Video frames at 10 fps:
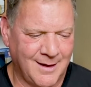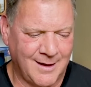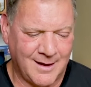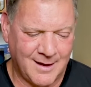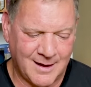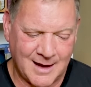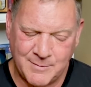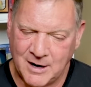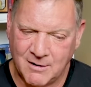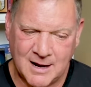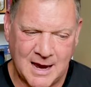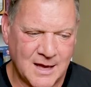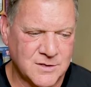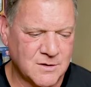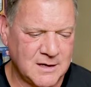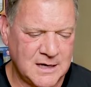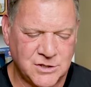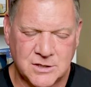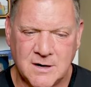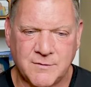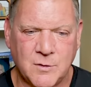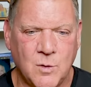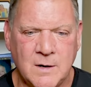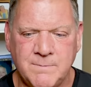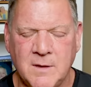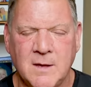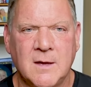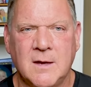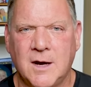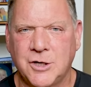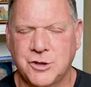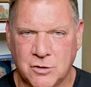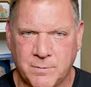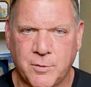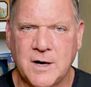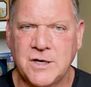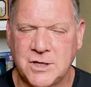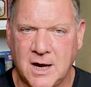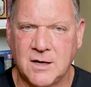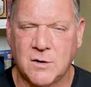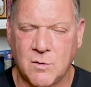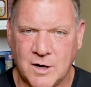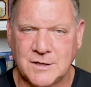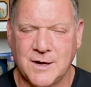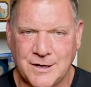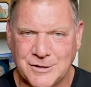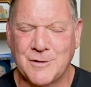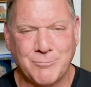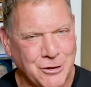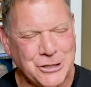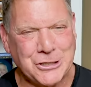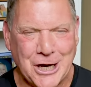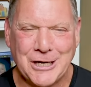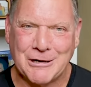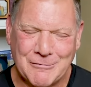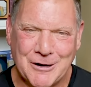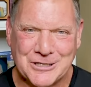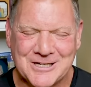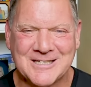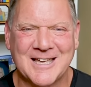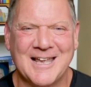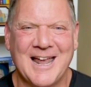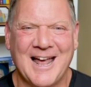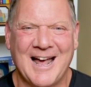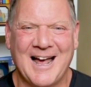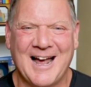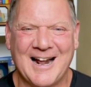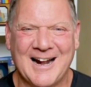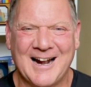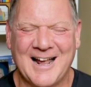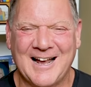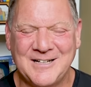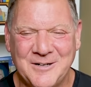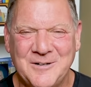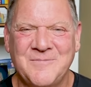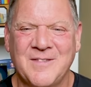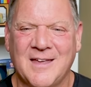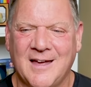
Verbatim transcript: Uh, I'm here to answer each and every one. I sure appreciate your question. Sure appreciate your questions. Uh, I do.